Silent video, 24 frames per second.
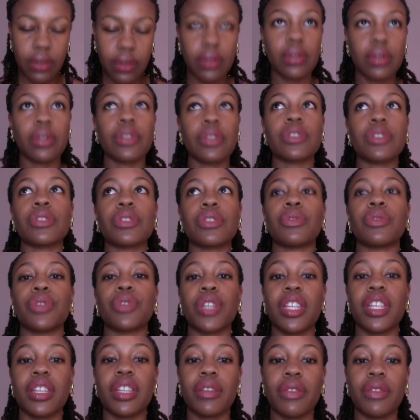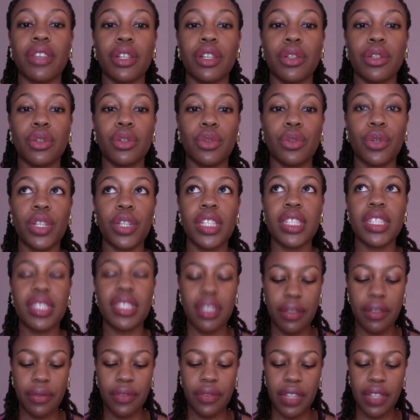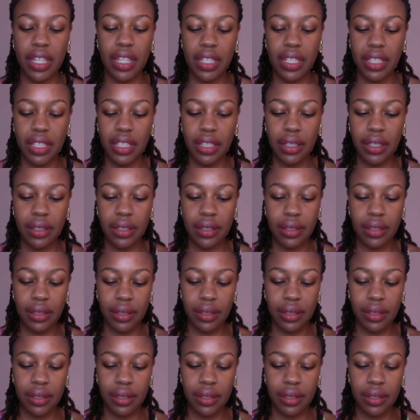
Also forgive the noise, if any.